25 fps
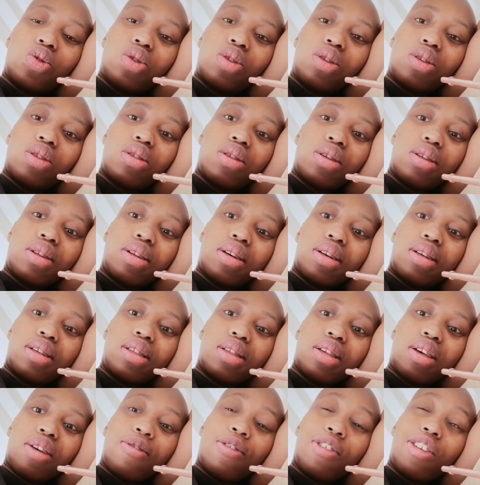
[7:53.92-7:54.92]
It's not
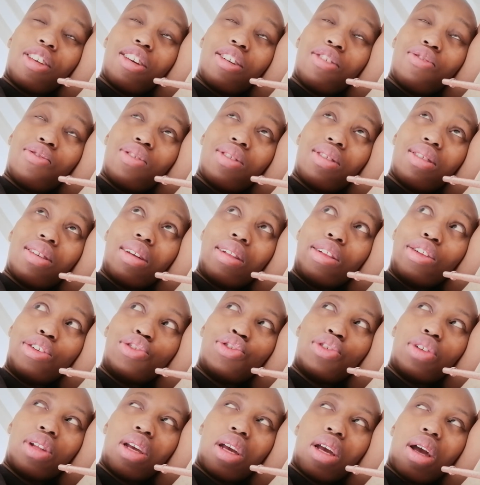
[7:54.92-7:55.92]
nice having everything
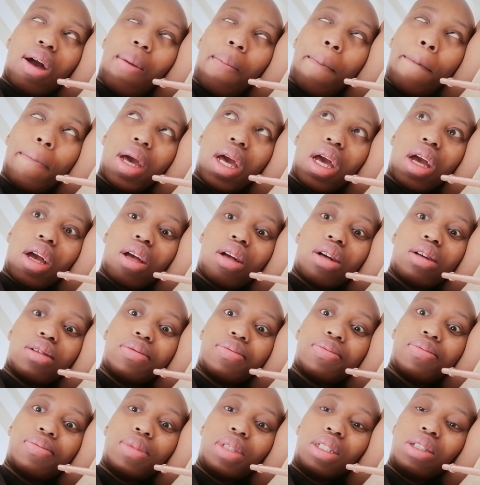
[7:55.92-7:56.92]
literally come back
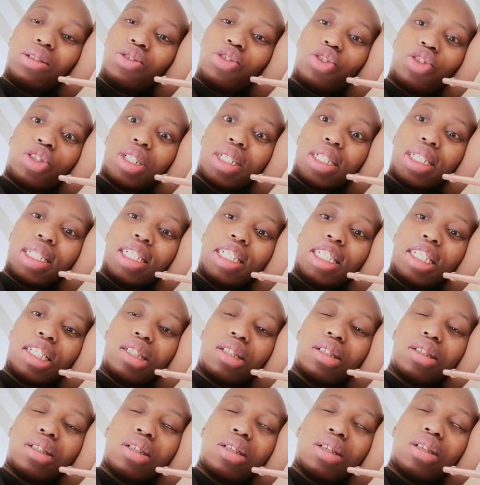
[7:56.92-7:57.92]
that you try to
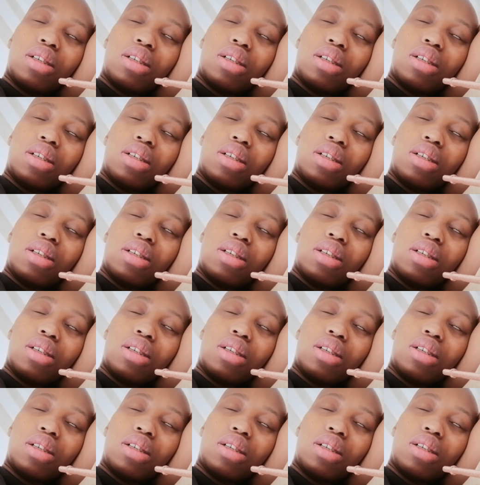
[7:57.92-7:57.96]
eat.